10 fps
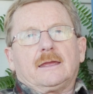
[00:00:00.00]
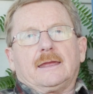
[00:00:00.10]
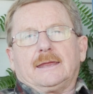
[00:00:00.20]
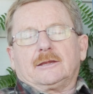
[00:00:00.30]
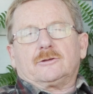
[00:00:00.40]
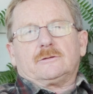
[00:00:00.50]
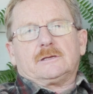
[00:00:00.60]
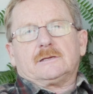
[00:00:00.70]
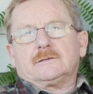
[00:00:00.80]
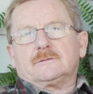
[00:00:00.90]
Anger
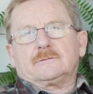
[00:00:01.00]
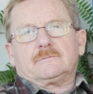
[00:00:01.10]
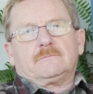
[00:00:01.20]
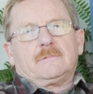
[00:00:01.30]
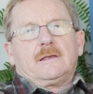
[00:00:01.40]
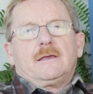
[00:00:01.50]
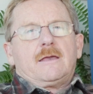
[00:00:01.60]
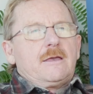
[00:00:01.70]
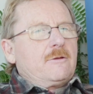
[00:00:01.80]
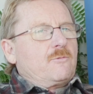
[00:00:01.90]
is
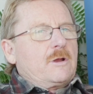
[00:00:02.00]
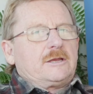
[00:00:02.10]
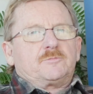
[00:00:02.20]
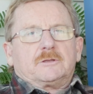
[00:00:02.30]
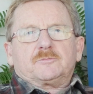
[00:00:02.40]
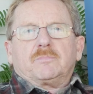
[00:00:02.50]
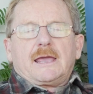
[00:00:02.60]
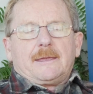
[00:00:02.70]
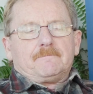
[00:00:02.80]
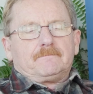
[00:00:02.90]
rage plus
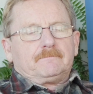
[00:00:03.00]
blame.